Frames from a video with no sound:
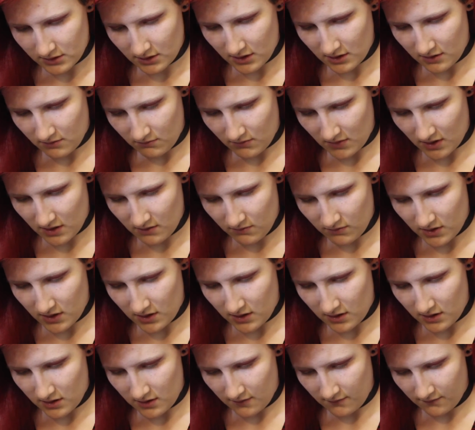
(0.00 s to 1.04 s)
like it might
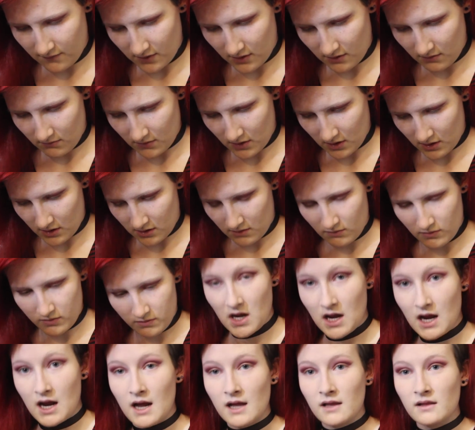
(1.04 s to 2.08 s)
be giving my
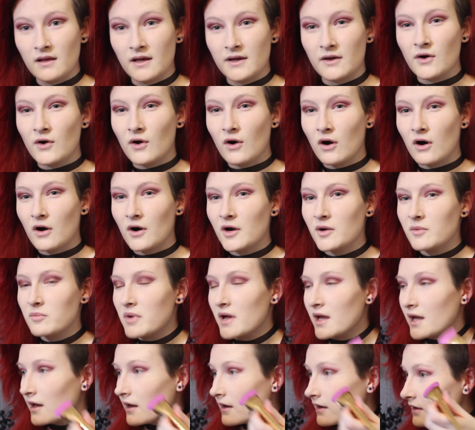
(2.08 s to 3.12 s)
highlighter hard
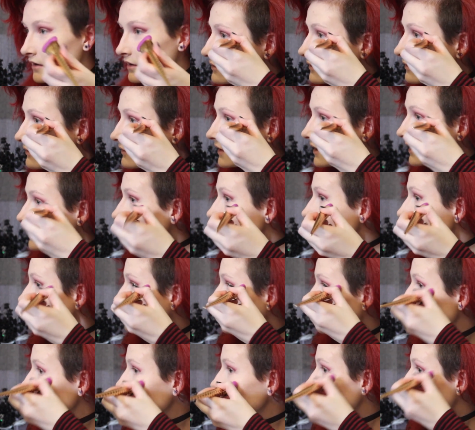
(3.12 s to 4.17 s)
pan. So that's
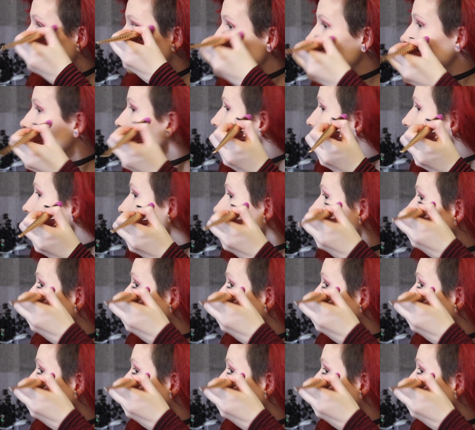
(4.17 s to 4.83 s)
not great, but